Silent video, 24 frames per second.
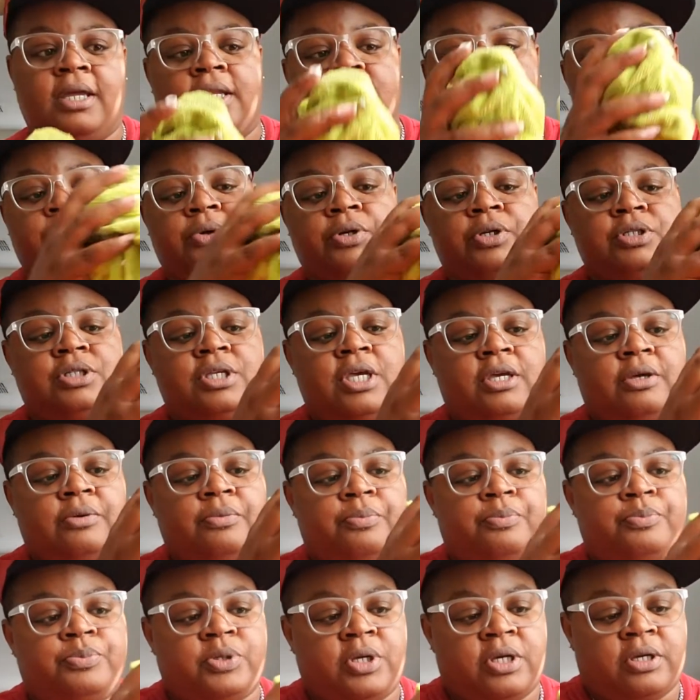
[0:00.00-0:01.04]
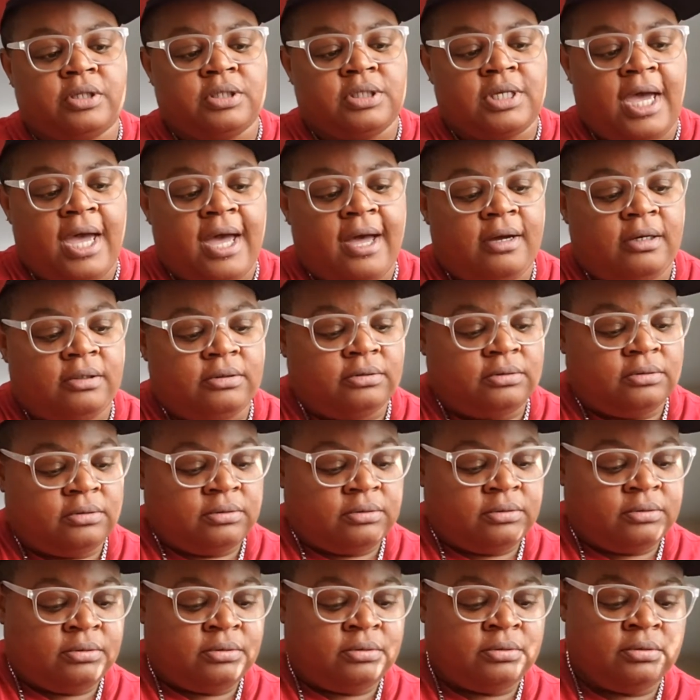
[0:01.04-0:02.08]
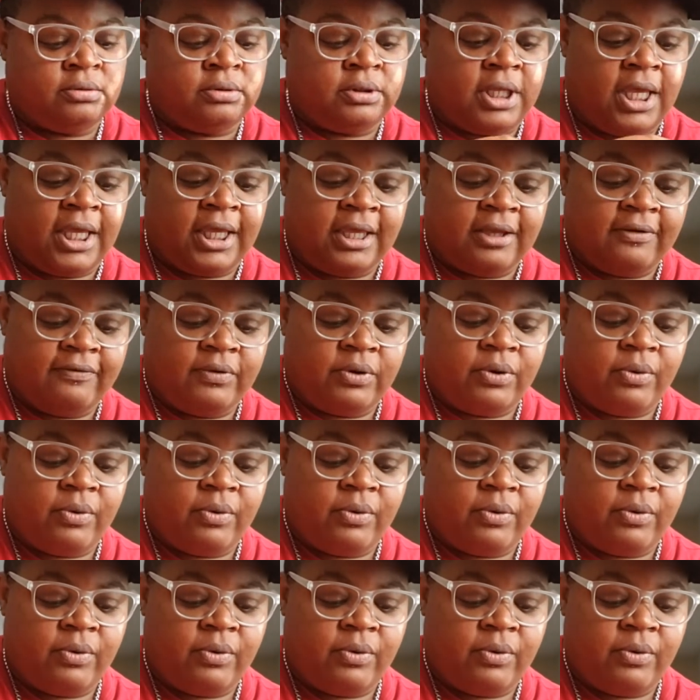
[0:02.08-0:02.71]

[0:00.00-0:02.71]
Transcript: then we're going to take a towel and give it a